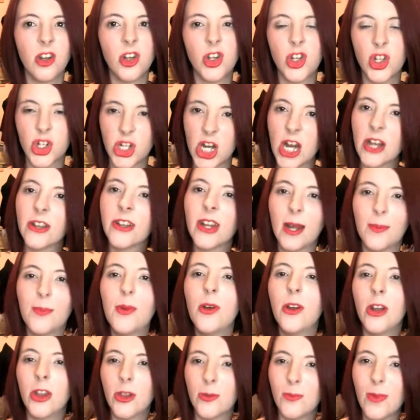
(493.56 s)
shit I
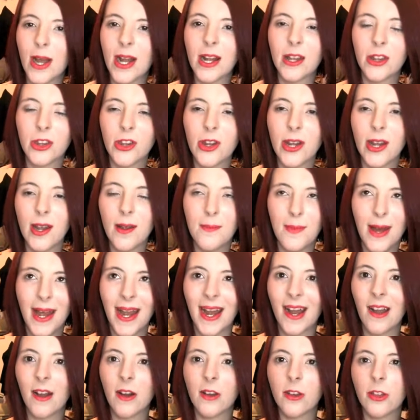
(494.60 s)
put my
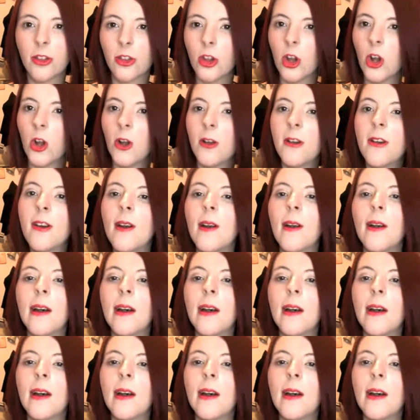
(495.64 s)
hair through,